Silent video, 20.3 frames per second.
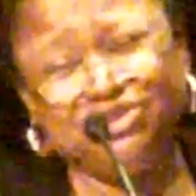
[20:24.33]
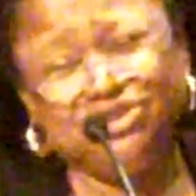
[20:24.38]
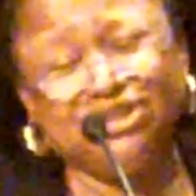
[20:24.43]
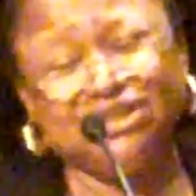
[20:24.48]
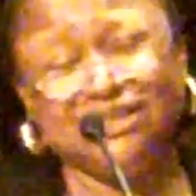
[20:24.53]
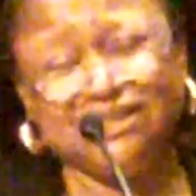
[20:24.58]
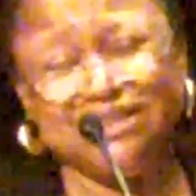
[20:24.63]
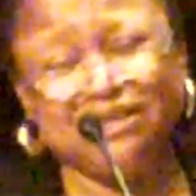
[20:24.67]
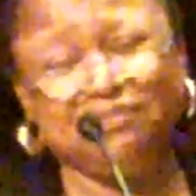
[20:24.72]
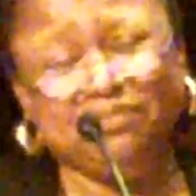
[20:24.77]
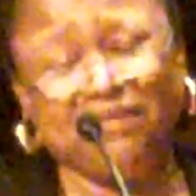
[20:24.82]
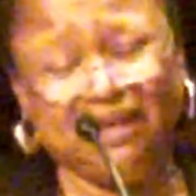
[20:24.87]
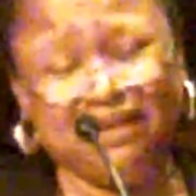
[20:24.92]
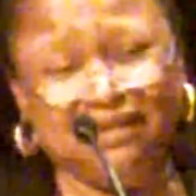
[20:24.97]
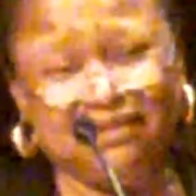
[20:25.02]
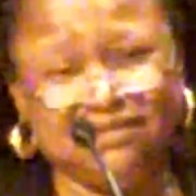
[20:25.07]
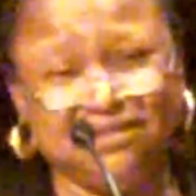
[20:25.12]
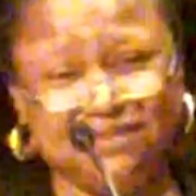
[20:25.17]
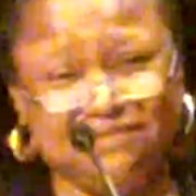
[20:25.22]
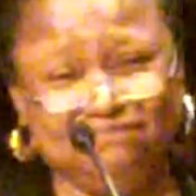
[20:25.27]
usually
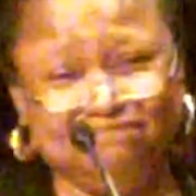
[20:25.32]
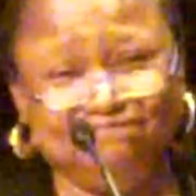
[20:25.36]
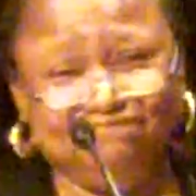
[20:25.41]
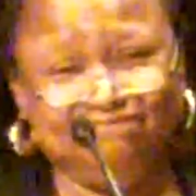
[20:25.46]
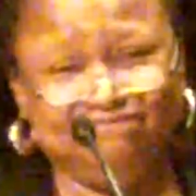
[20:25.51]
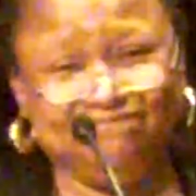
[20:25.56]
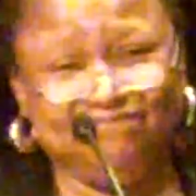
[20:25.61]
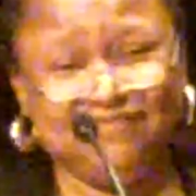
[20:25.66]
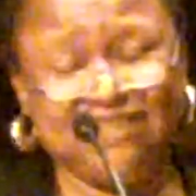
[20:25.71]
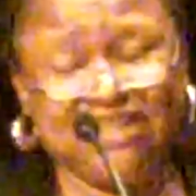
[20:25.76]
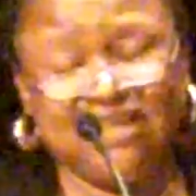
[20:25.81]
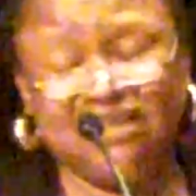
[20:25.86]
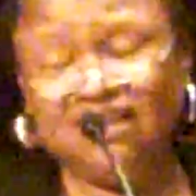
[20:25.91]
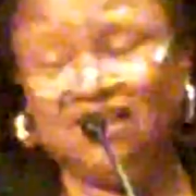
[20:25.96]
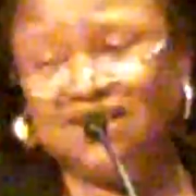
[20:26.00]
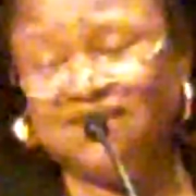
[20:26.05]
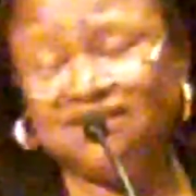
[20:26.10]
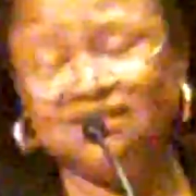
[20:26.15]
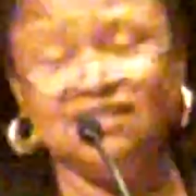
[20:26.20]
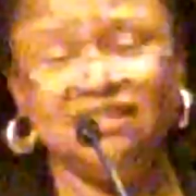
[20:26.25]
something else.
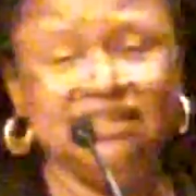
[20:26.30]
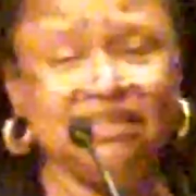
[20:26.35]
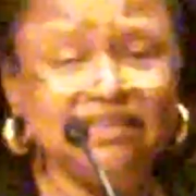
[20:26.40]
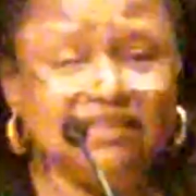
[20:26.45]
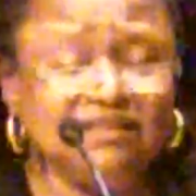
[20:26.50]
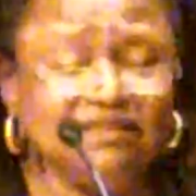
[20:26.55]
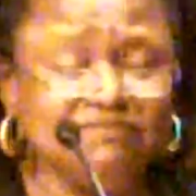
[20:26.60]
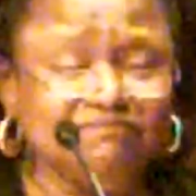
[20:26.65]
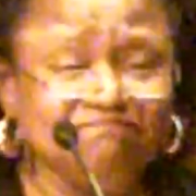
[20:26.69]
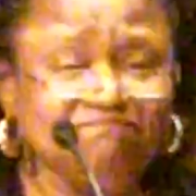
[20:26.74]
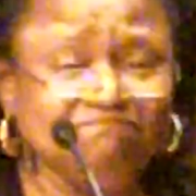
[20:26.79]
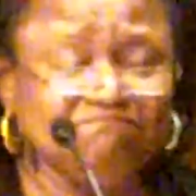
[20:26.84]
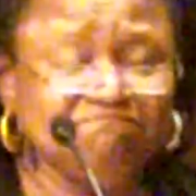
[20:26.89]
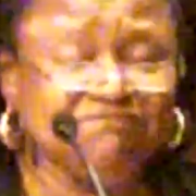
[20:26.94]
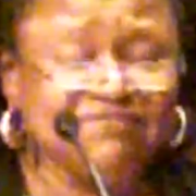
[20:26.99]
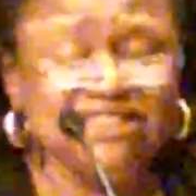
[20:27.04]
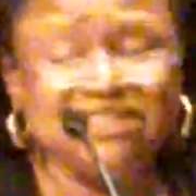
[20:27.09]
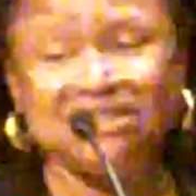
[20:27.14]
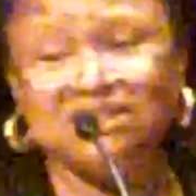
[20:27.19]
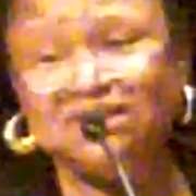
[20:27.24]
It's need,
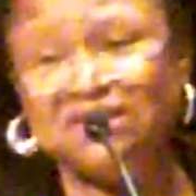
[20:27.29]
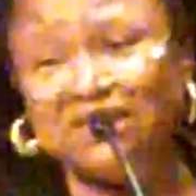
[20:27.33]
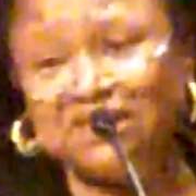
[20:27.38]
it's